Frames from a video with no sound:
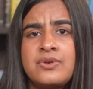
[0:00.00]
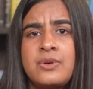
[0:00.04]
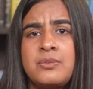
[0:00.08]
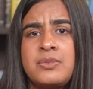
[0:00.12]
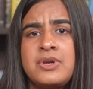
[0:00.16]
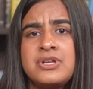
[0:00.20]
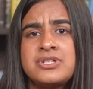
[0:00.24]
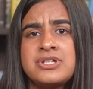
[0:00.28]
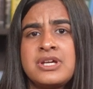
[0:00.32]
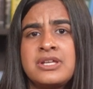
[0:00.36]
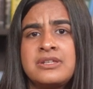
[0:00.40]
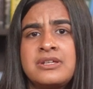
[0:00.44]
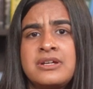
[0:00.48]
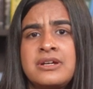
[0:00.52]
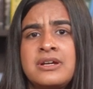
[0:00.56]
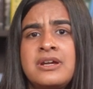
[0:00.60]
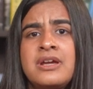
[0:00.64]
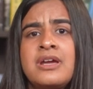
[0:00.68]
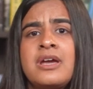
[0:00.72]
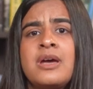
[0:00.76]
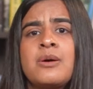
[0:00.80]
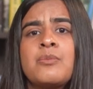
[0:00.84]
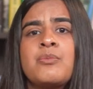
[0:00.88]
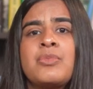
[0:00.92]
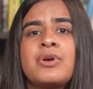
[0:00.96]
from each other
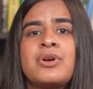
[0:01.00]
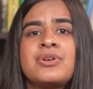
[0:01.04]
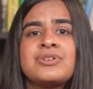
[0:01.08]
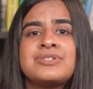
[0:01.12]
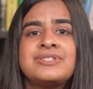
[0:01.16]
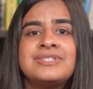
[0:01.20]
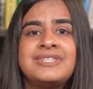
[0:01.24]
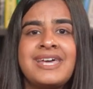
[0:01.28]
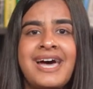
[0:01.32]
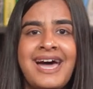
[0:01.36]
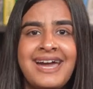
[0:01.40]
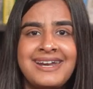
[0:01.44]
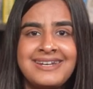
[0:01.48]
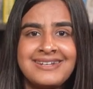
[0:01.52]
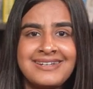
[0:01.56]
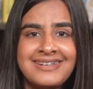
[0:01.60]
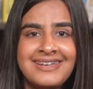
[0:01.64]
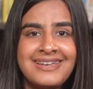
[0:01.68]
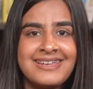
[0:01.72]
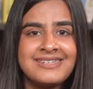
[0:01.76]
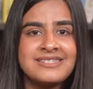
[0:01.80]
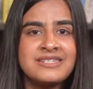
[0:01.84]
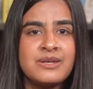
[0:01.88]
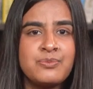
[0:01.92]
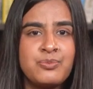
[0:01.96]
because that
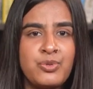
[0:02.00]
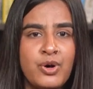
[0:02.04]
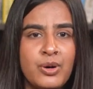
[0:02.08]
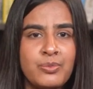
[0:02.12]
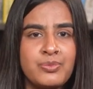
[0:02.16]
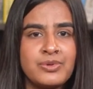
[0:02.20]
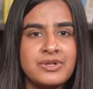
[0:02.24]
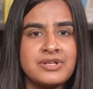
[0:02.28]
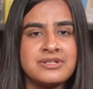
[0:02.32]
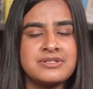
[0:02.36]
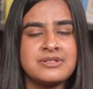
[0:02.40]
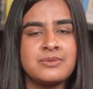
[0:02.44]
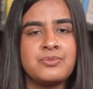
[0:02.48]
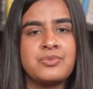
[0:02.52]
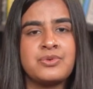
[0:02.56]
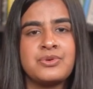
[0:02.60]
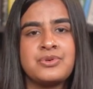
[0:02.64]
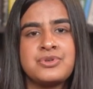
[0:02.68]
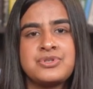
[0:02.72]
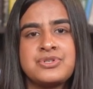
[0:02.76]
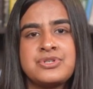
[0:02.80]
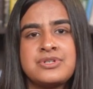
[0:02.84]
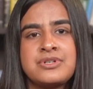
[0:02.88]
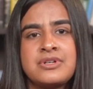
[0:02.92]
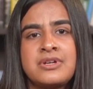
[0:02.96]
is the populist
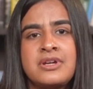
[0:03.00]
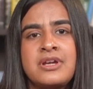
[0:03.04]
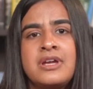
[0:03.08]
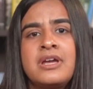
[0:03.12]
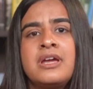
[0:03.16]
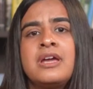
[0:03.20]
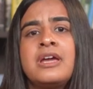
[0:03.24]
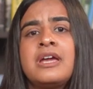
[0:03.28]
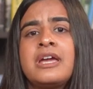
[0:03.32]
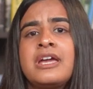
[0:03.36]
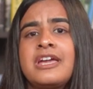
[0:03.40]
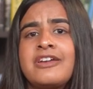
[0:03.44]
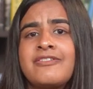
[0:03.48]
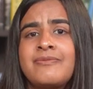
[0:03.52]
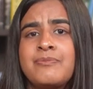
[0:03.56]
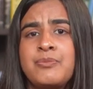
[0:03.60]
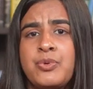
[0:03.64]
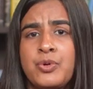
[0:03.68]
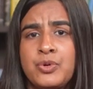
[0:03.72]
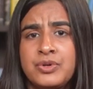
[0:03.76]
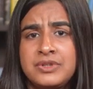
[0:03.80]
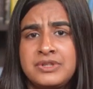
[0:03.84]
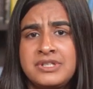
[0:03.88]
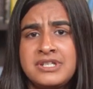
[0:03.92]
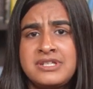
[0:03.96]
approach. If
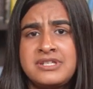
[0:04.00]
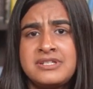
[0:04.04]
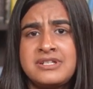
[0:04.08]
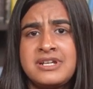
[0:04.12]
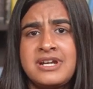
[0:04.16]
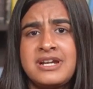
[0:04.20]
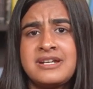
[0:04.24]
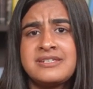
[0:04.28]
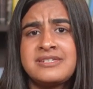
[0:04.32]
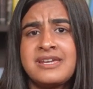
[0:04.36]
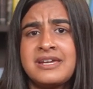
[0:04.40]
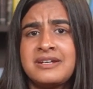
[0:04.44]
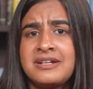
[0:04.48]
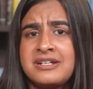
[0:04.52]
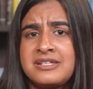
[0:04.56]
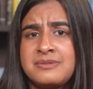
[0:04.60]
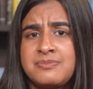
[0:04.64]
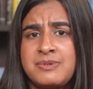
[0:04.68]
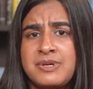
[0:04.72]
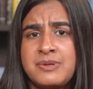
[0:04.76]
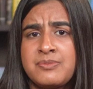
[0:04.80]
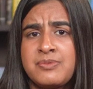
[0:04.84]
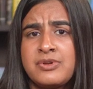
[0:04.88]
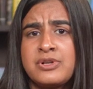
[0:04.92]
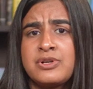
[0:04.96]
both the states and its
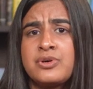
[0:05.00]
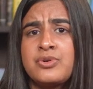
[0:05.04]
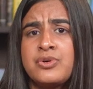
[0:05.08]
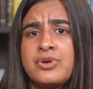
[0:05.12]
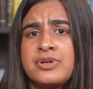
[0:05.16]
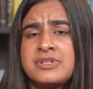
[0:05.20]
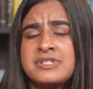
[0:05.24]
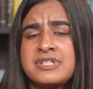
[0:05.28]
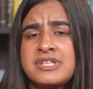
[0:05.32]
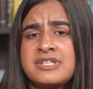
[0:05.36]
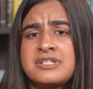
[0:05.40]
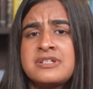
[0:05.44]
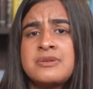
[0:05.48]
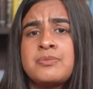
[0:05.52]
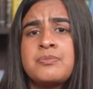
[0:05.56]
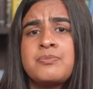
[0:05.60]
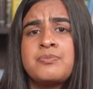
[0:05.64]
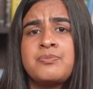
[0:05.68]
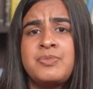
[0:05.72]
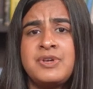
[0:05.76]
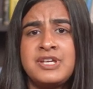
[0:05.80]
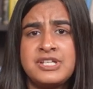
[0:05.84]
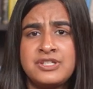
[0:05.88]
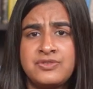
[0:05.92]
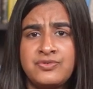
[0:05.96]
people coexist
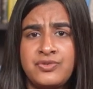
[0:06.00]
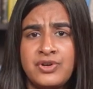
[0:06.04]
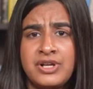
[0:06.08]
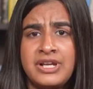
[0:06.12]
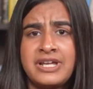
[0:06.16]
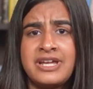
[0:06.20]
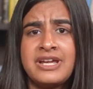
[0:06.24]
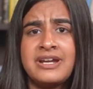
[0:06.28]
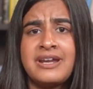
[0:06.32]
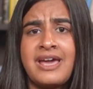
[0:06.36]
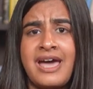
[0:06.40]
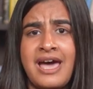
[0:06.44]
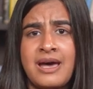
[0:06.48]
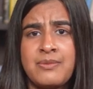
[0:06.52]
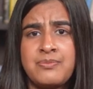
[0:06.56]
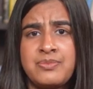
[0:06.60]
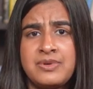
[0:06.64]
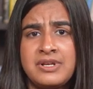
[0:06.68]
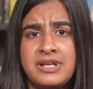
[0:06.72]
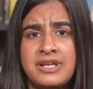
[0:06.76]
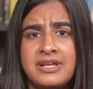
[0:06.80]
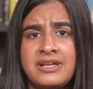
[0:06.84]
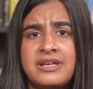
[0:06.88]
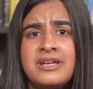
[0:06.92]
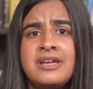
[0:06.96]
peacefully and
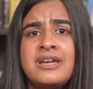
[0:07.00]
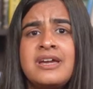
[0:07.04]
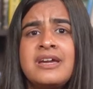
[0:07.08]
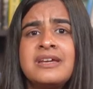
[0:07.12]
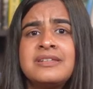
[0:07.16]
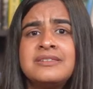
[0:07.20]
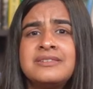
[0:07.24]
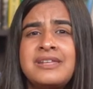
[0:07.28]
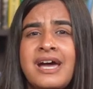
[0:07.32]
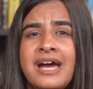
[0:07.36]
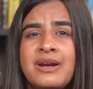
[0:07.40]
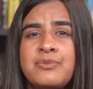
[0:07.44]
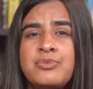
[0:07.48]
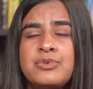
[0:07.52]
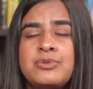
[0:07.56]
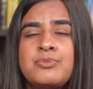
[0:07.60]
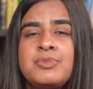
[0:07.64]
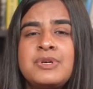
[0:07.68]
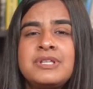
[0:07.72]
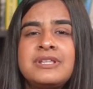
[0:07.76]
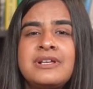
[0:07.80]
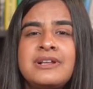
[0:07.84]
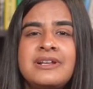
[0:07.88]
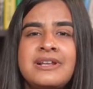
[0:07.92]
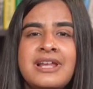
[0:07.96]
happily, that would
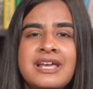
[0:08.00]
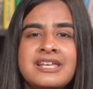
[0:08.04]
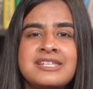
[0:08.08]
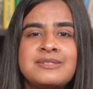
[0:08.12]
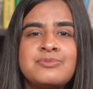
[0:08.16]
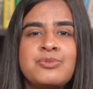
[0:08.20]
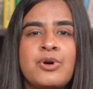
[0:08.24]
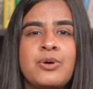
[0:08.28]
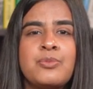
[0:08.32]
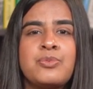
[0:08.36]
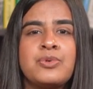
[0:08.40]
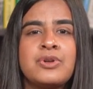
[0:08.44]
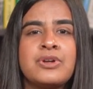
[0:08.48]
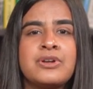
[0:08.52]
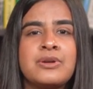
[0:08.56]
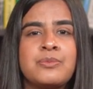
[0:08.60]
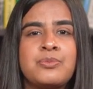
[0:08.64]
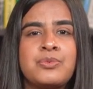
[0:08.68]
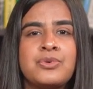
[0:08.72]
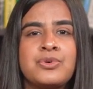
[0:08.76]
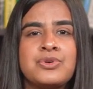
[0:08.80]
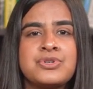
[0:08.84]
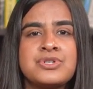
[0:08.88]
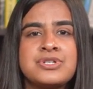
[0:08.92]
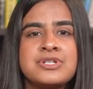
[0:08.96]
be the less popular
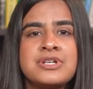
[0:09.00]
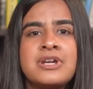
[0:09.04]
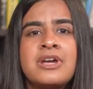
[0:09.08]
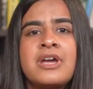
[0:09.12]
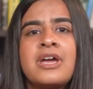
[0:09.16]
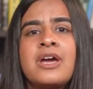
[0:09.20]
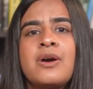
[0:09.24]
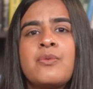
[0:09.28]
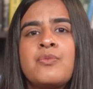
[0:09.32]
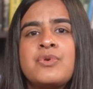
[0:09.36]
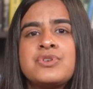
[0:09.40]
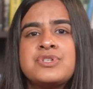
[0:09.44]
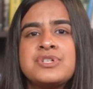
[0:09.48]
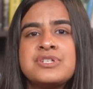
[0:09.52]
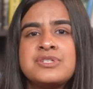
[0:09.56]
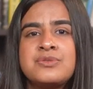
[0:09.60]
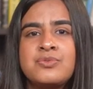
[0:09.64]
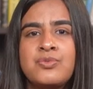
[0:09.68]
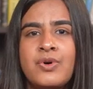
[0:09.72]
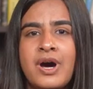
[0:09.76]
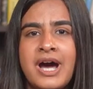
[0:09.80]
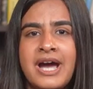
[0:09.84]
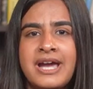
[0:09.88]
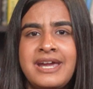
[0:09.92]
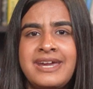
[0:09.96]
approach, which is
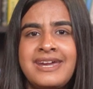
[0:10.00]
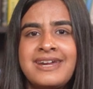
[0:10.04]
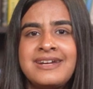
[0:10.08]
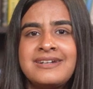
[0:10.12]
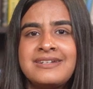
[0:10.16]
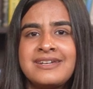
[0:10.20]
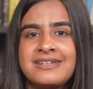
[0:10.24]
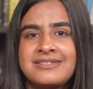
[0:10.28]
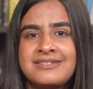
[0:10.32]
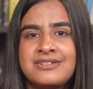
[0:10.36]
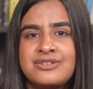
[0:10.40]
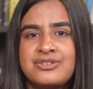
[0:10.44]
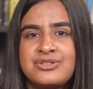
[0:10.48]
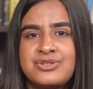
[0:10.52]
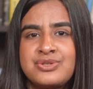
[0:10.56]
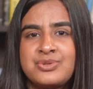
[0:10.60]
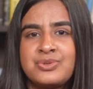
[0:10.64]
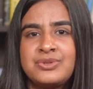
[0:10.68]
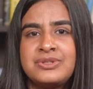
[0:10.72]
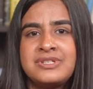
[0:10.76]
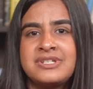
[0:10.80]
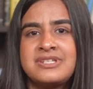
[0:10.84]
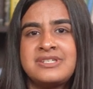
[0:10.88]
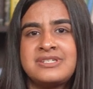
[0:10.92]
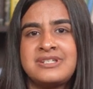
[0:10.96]
why it doesn't
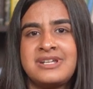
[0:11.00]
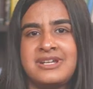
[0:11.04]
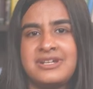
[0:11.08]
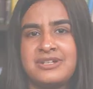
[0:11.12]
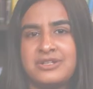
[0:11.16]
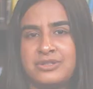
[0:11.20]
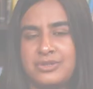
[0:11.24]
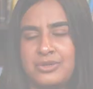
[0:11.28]
suit the state